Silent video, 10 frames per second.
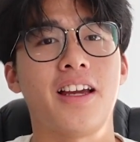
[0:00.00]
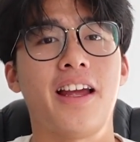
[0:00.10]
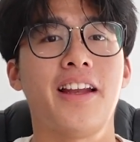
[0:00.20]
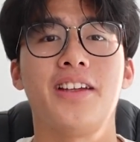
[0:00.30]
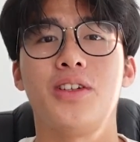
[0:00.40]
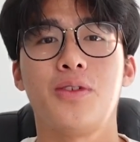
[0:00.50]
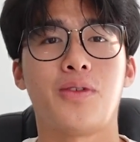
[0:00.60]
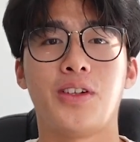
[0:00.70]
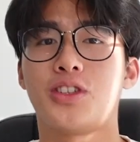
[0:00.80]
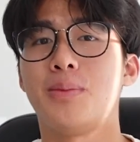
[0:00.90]
and then you
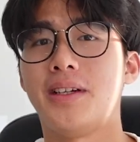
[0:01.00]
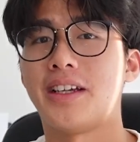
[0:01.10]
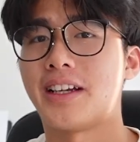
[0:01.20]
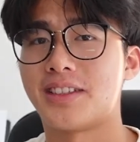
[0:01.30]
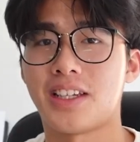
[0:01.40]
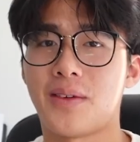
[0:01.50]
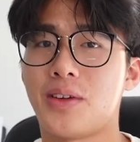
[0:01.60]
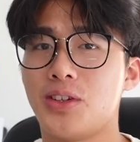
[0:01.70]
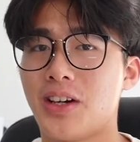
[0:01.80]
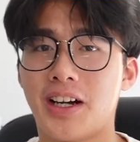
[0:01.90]
finish a meeting at
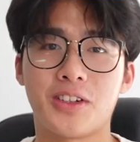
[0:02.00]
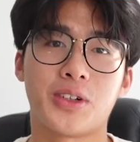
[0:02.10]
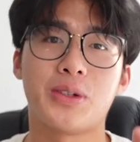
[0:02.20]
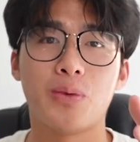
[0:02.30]
7, you're hungry,